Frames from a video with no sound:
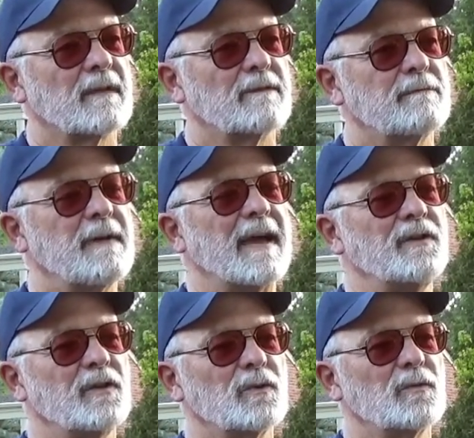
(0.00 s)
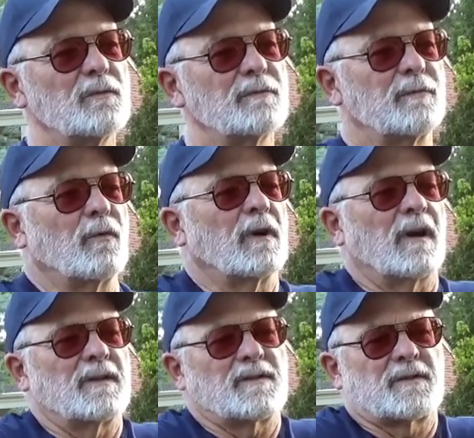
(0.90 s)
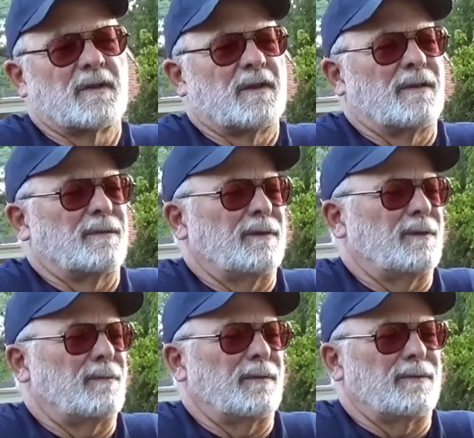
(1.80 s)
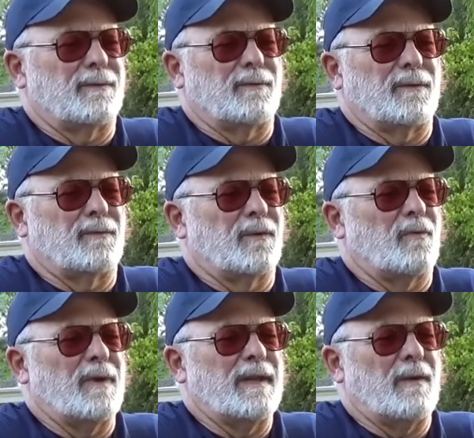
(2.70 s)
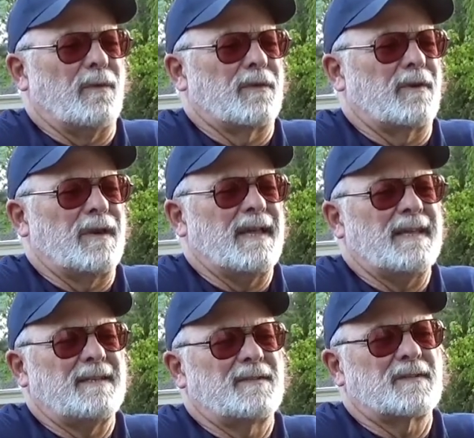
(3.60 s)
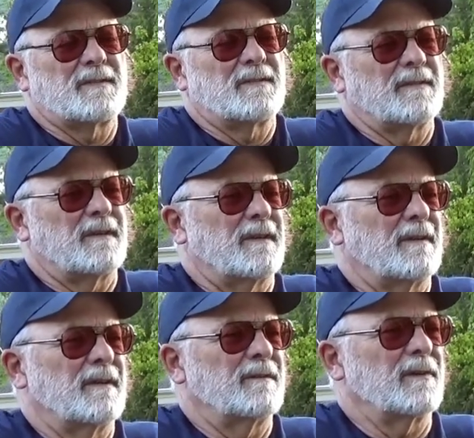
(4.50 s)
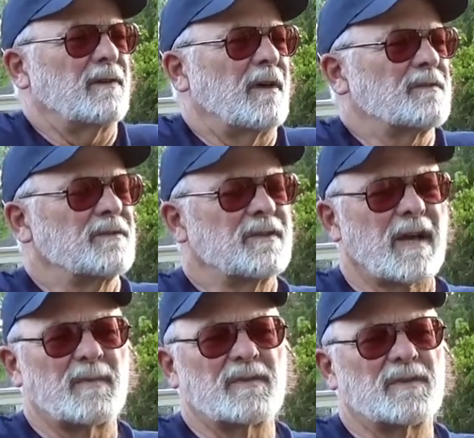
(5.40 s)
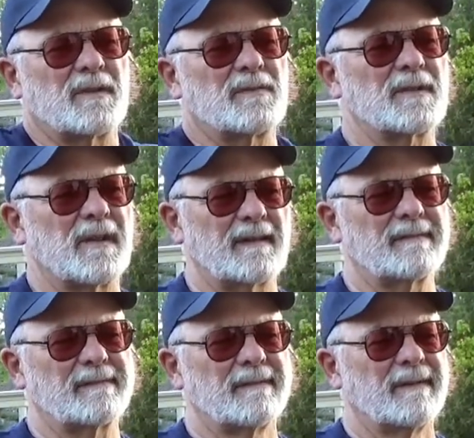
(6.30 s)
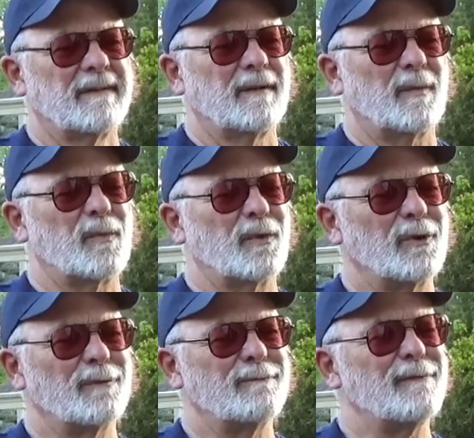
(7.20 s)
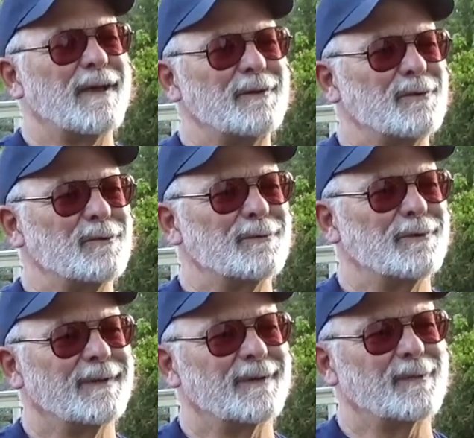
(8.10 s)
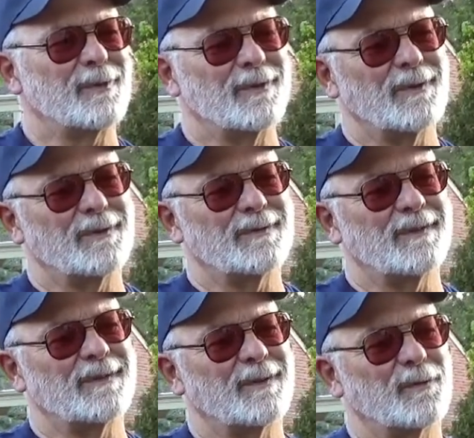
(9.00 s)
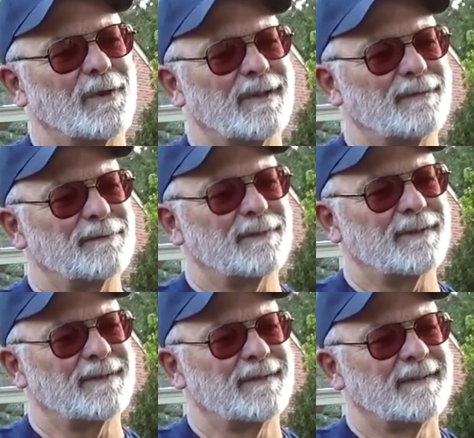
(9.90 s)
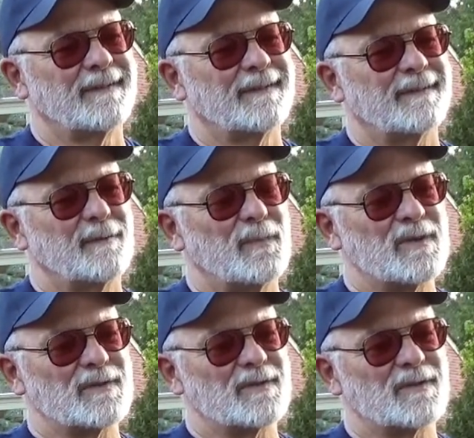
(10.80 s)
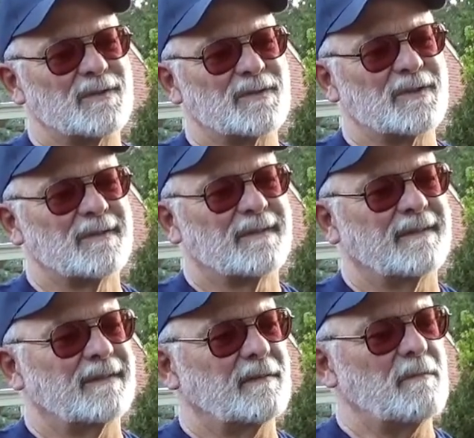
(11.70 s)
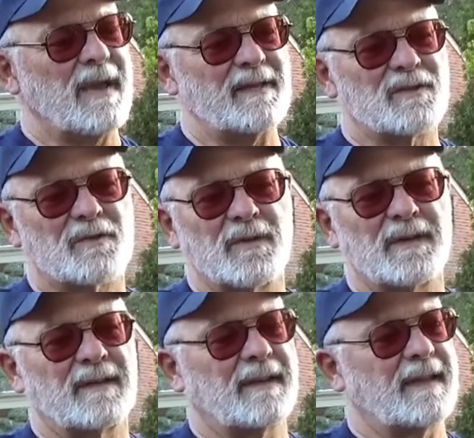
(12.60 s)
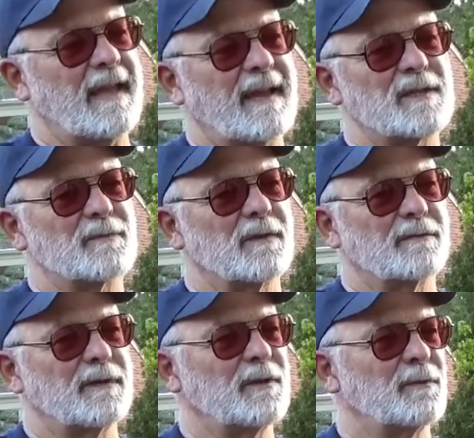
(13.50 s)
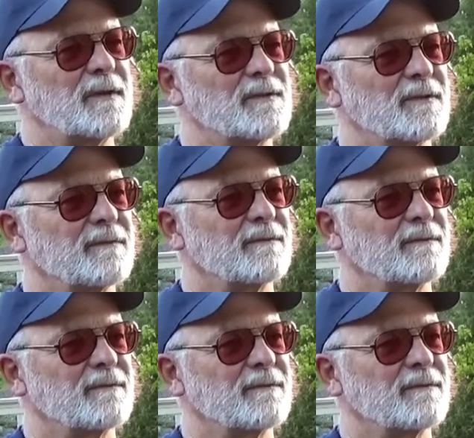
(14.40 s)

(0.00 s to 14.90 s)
venue for us, with our needs. The Clawson Shopping Center's got a pretty good venue and a pretty good array of businesses. Main Street, you can't ask for enough eateries and